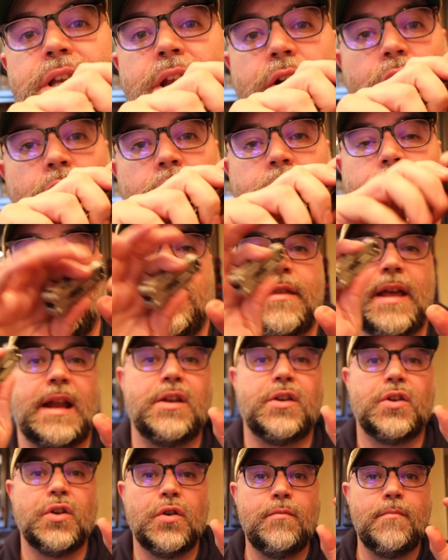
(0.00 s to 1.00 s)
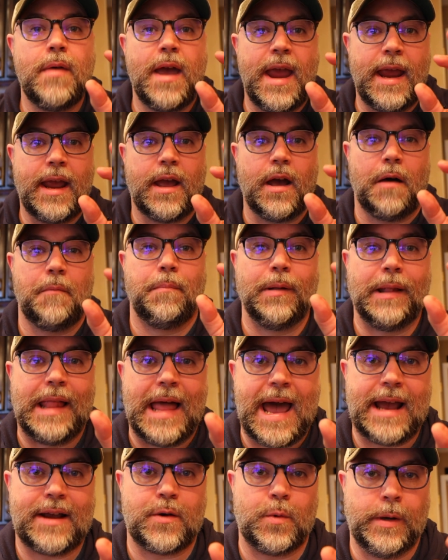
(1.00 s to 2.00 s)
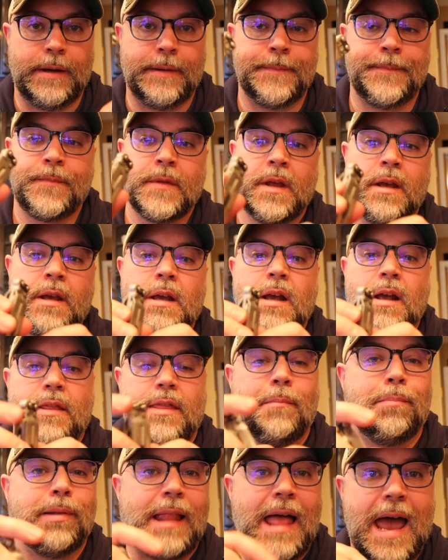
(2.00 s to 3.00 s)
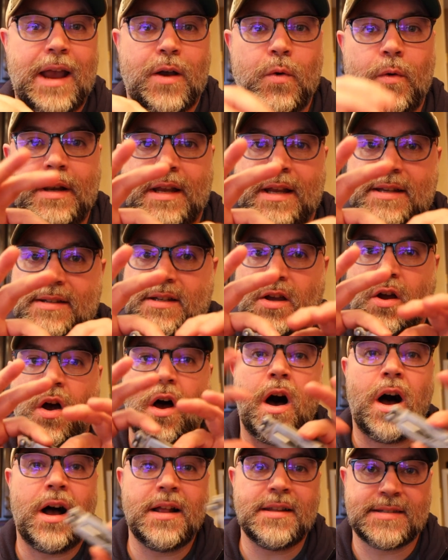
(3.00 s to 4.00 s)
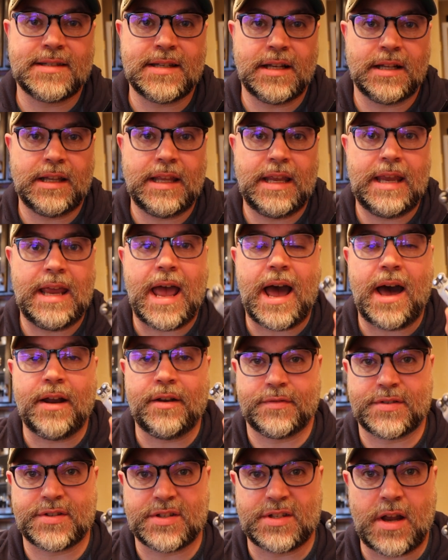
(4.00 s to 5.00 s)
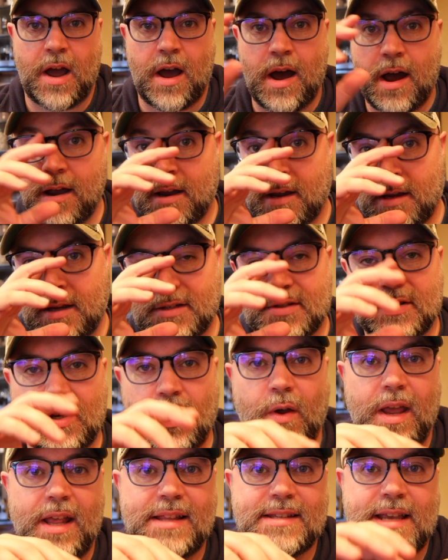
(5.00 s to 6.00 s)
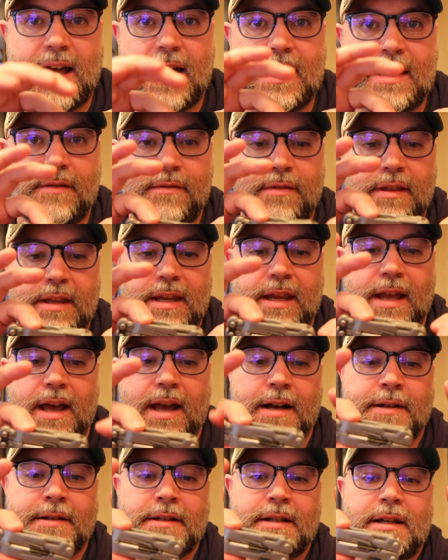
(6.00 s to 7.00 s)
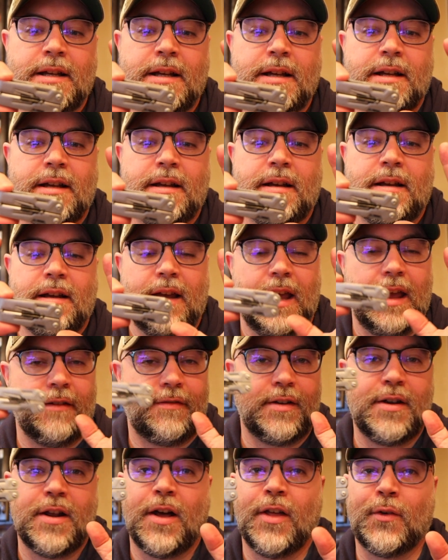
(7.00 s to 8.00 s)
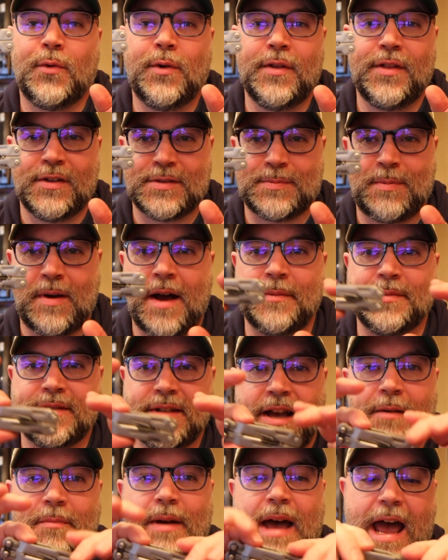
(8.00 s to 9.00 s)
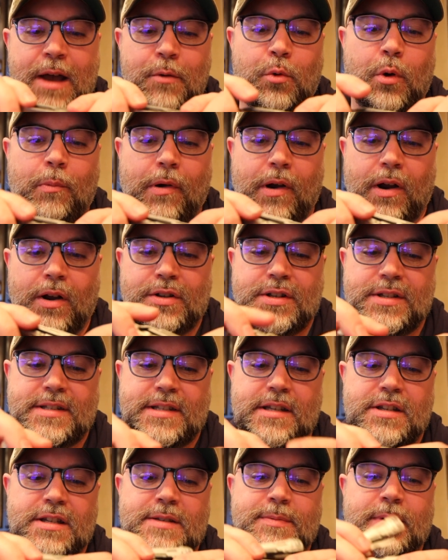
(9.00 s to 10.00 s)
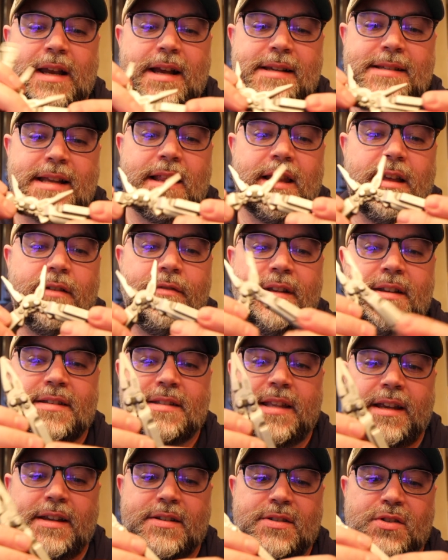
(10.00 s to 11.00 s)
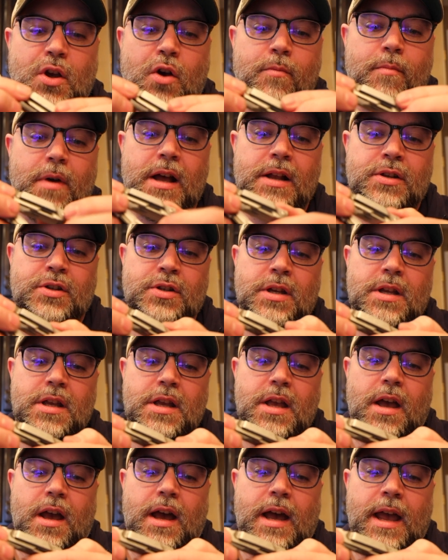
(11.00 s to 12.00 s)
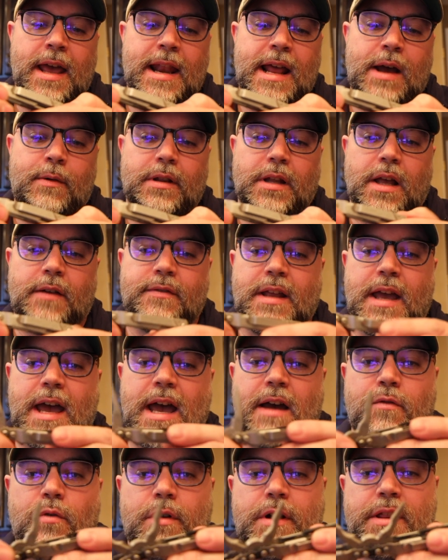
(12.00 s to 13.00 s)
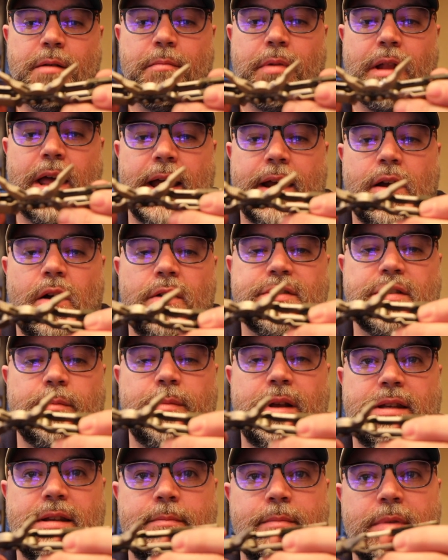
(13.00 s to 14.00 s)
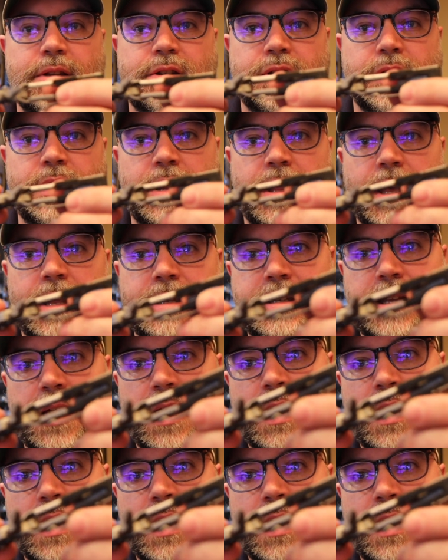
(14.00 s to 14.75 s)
it earlier. They do make a black one. The black one is constantly out of stock. So it's kind of the, if another one of those pops up, I will purchase it just because I love this thing so much. And I would love to have one in the black. Also meant to mention that